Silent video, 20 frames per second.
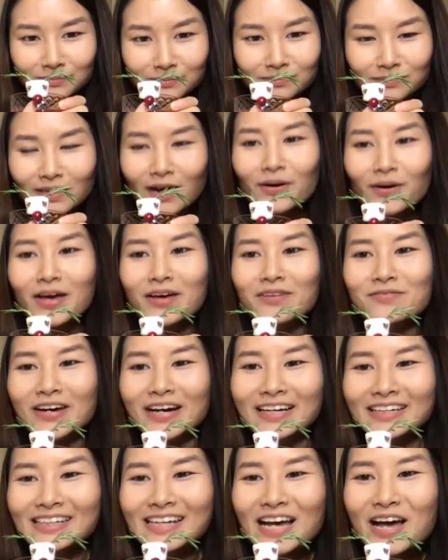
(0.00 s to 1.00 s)
However,
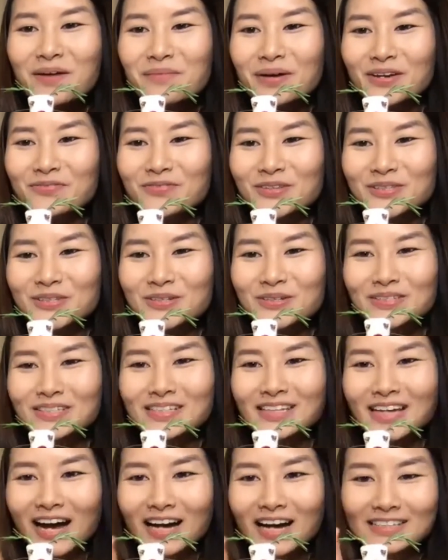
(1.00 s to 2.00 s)
but if you do
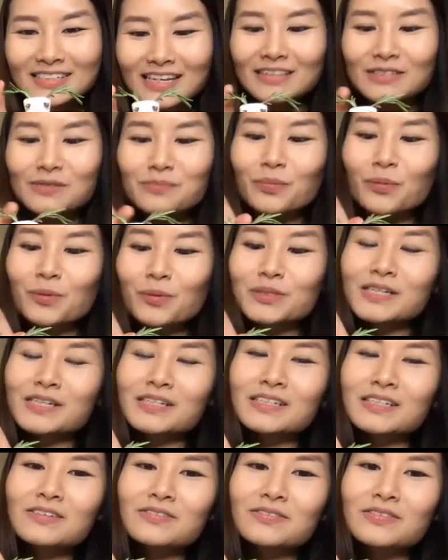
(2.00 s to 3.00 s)
cut at the bottom
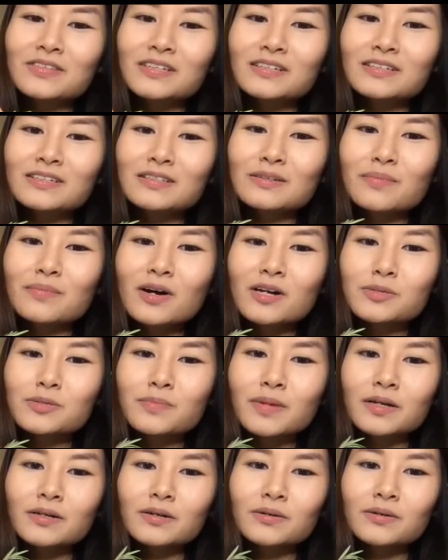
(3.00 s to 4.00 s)
of the, the
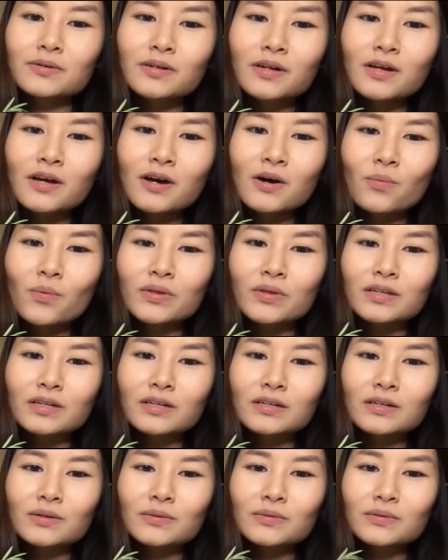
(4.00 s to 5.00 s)
marshmallow with a
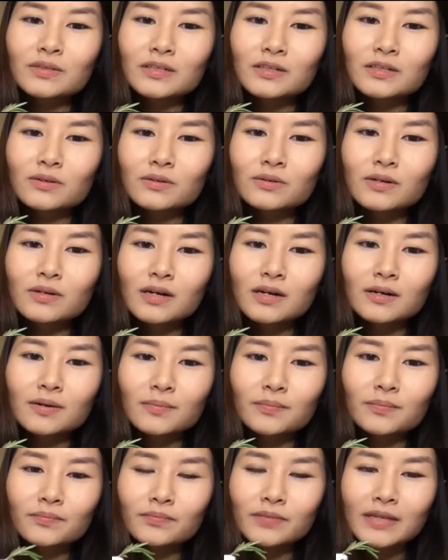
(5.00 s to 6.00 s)
little little
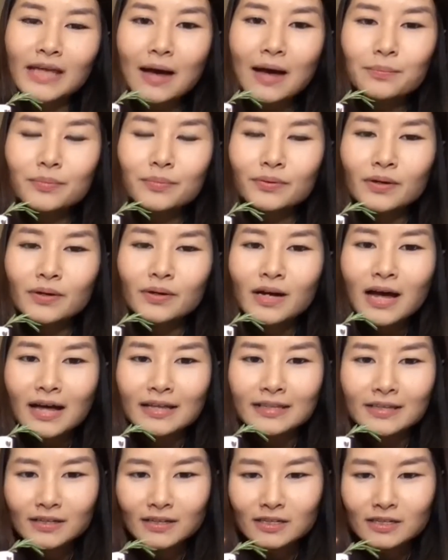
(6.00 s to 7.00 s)
um, gap, and then
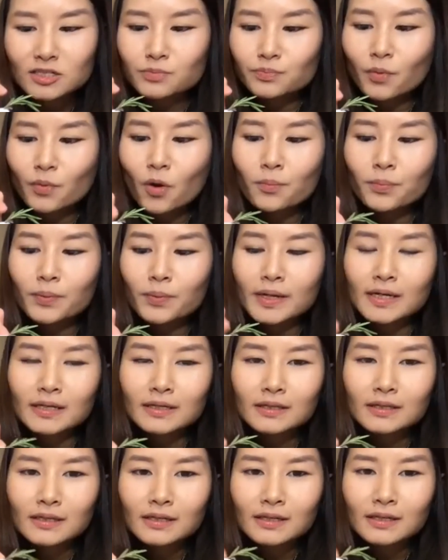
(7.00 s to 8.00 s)
you can just pop in
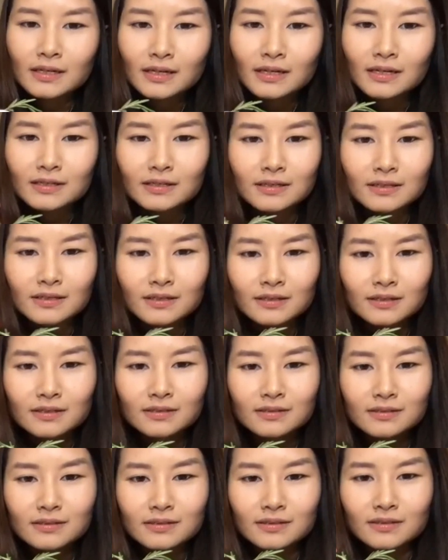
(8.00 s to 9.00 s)
the,
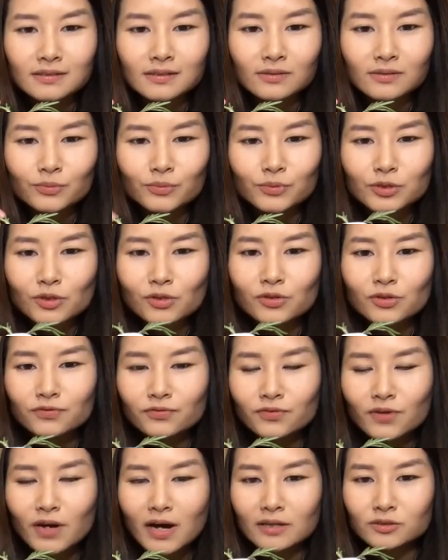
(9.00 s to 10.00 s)
the Rudolph
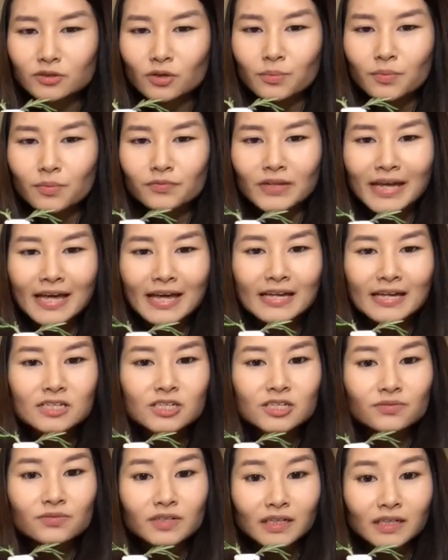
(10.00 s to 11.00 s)
on top of the edge
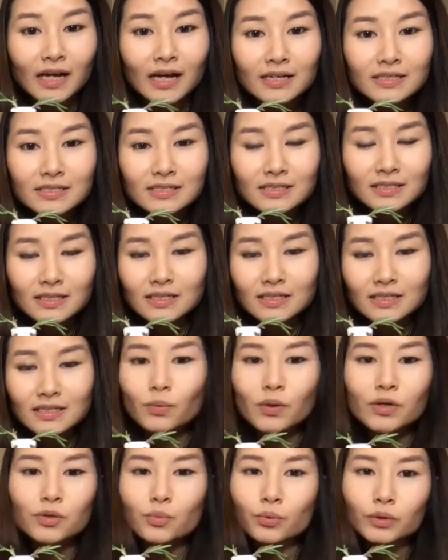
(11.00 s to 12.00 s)
of the glass. This way
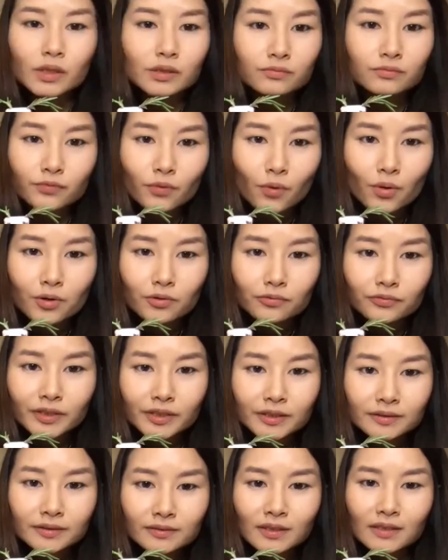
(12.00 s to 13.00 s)
you wouldn't fall over
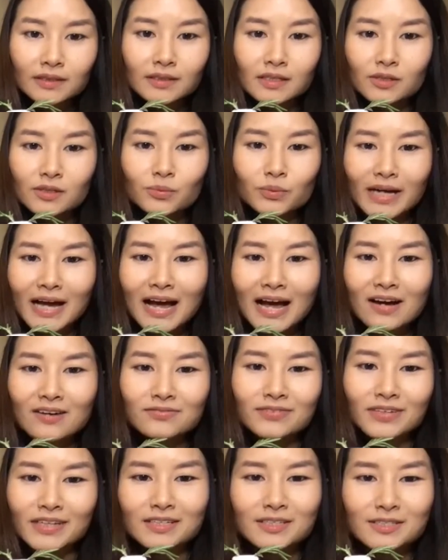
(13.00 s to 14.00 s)
and then you wouldn't have a
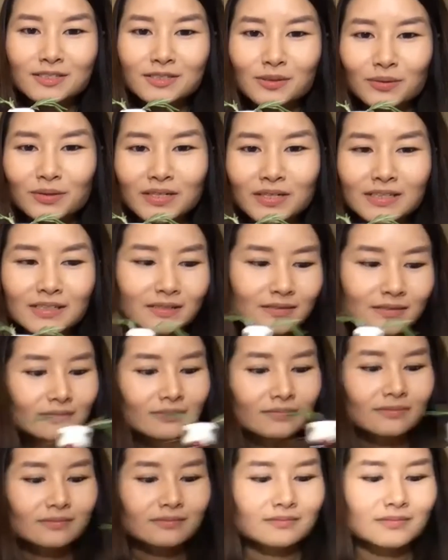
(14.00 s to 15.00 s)
soaky,
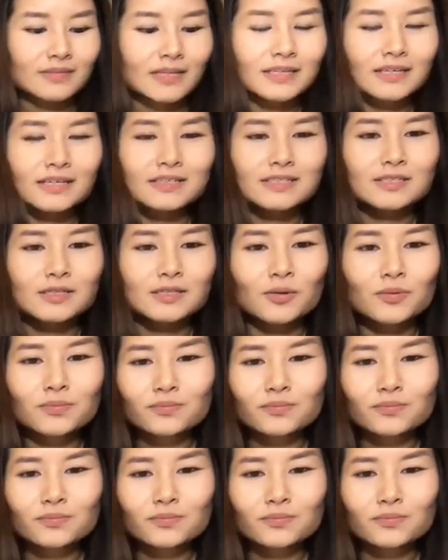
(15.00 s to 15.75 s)
like a soap.